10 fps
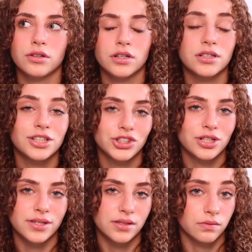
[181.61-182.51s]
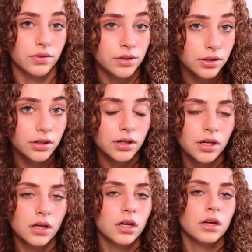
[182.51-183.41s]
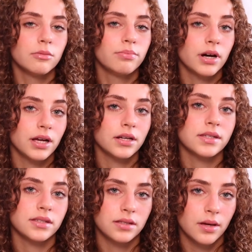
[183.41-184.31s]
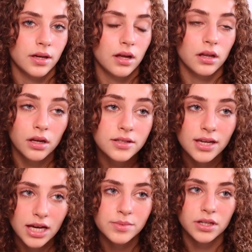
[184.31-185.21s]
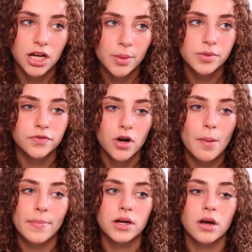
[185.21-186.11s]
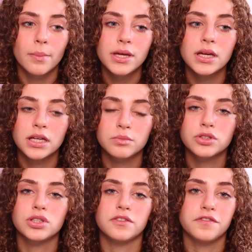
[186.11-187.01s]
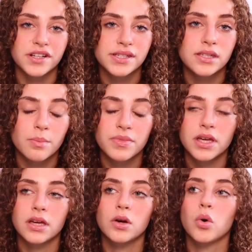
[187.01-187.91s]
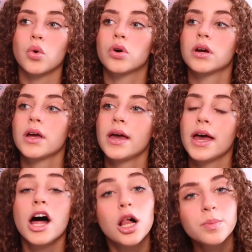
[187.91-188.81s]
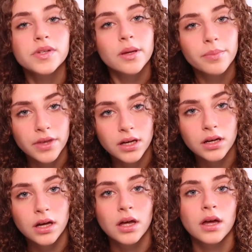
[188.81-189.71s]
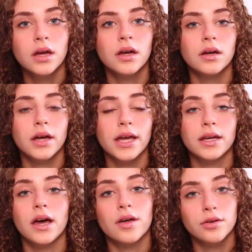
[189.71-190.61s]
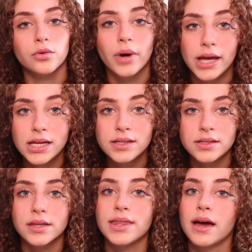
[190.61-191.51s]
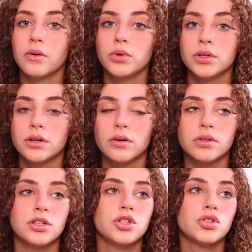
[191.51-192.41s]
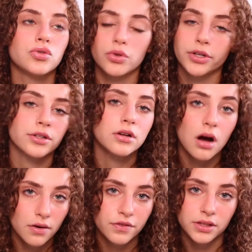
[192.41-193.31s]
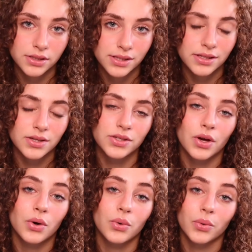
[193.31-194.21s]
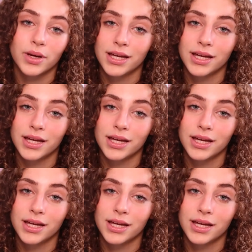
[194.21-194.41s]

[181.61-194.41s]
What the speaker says: condition is severe, but a lot of times it comes from not being able to fix something or help something in other ways that would destroy your confidence. So